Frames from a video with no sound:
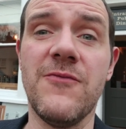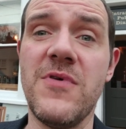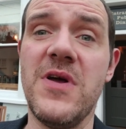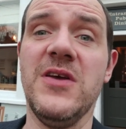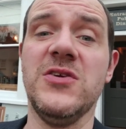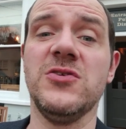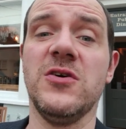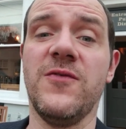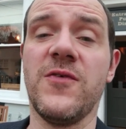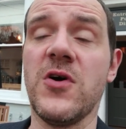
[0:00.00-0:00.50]
a
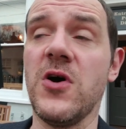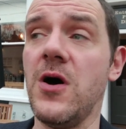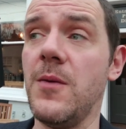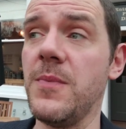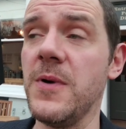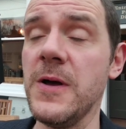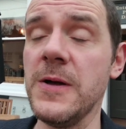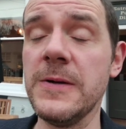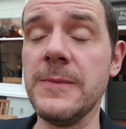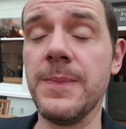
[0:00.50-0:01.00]
really soft
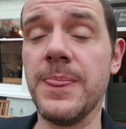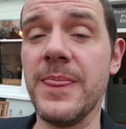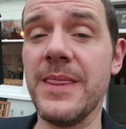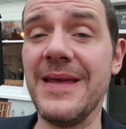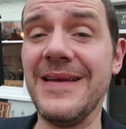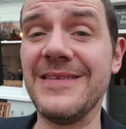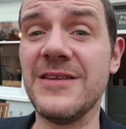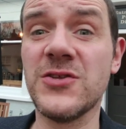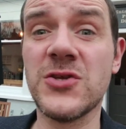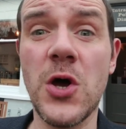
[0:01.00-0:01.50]
cob.
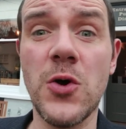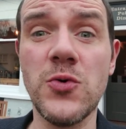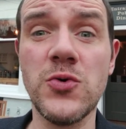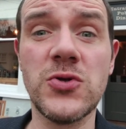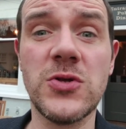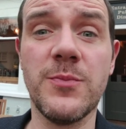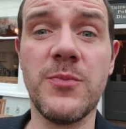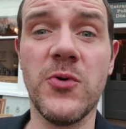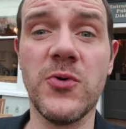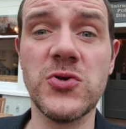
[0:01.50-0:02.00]
I need to
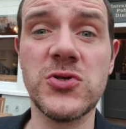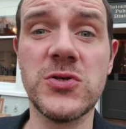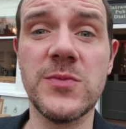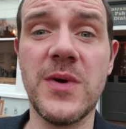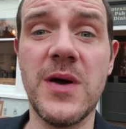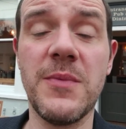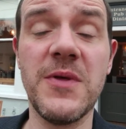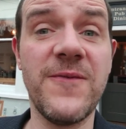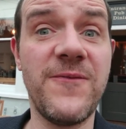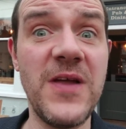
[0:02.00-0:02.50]
toast the bun or
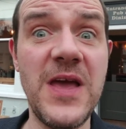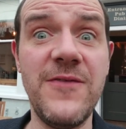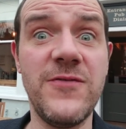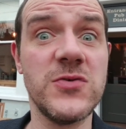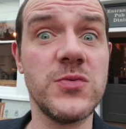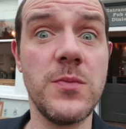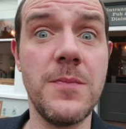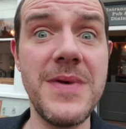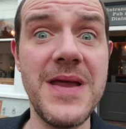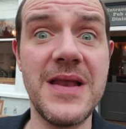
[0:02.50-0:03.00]
something. But the
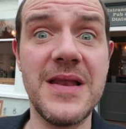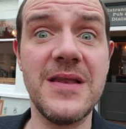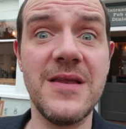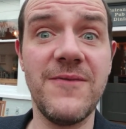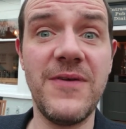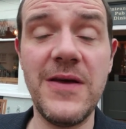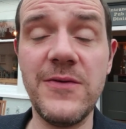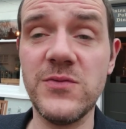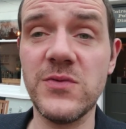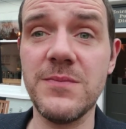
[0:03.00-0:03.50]
flavors were mint.
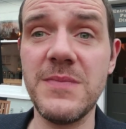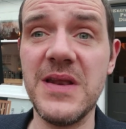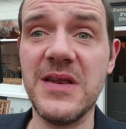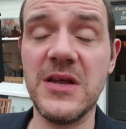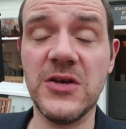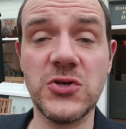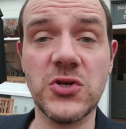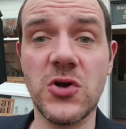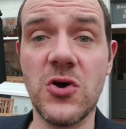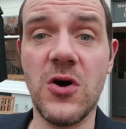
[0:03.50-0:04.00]

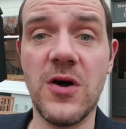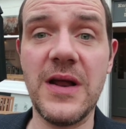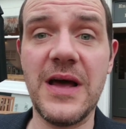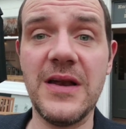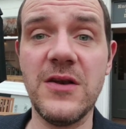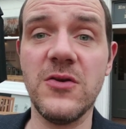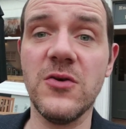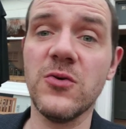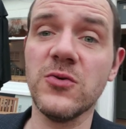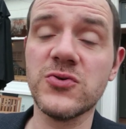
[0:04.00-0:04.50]
I just can't
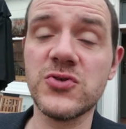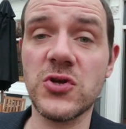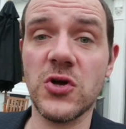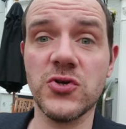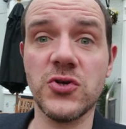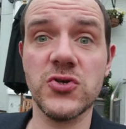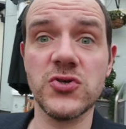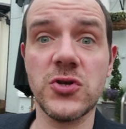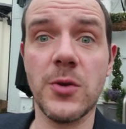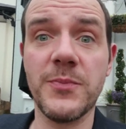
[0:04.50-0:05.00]
handle
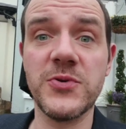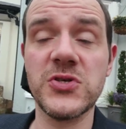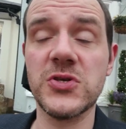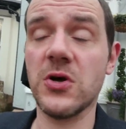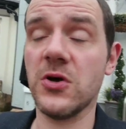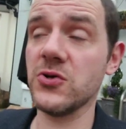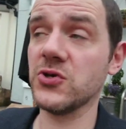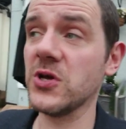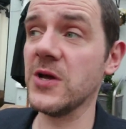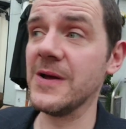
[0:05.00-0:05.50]
stodge on top of
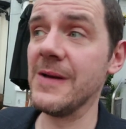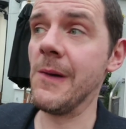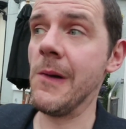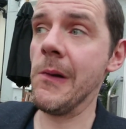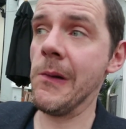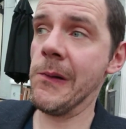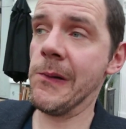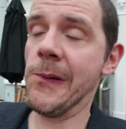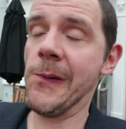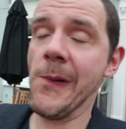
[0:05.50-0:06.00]
stodge.
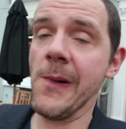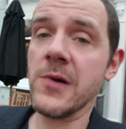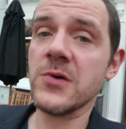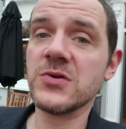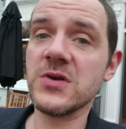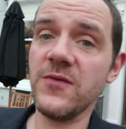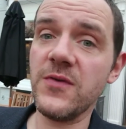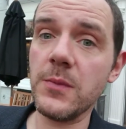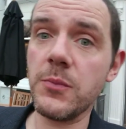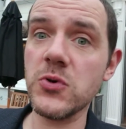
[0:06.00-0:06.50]

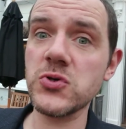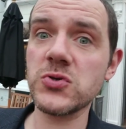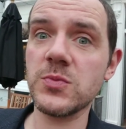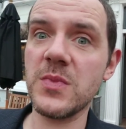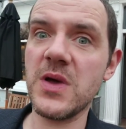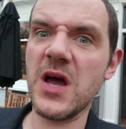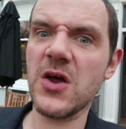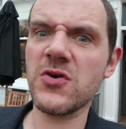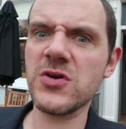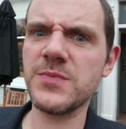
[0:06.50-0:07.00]
So if you put
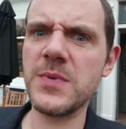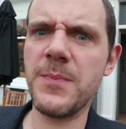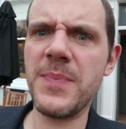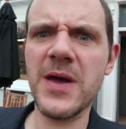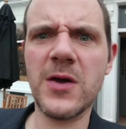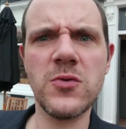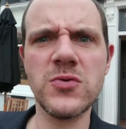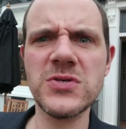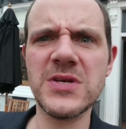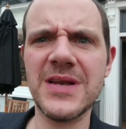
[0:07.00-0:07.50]
some like crispy
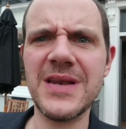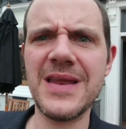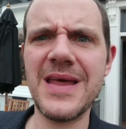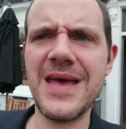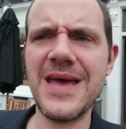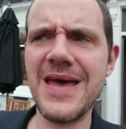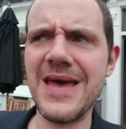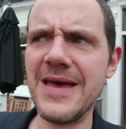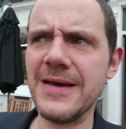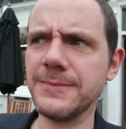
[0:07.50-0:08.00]
pickles in
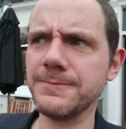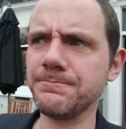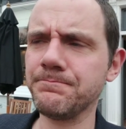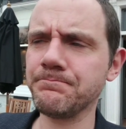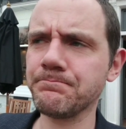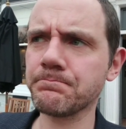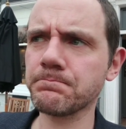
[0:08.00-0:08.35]
there,